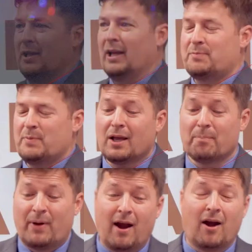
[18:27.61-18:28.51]
It's being
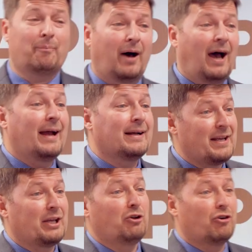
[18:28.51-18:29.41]
compared by
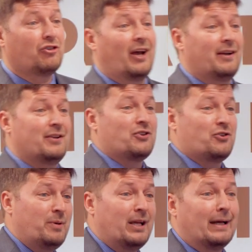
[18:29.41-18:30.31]
secular scientists
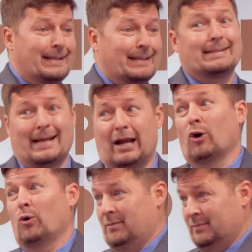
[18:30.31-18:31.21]
to being addicted to
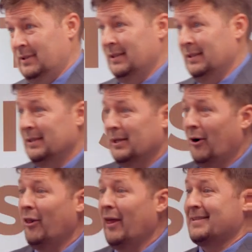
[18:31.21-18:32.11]
heroin.
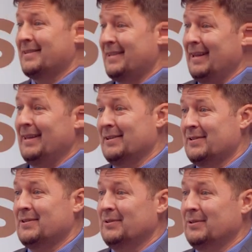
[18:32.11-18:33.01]
All that to say
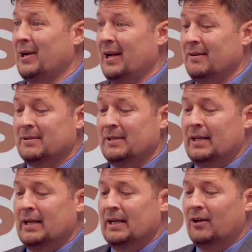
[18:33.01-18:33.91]
this, okay?
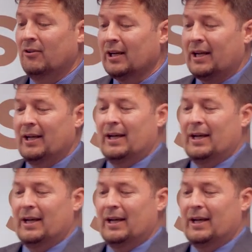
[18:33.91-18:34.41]
Now look,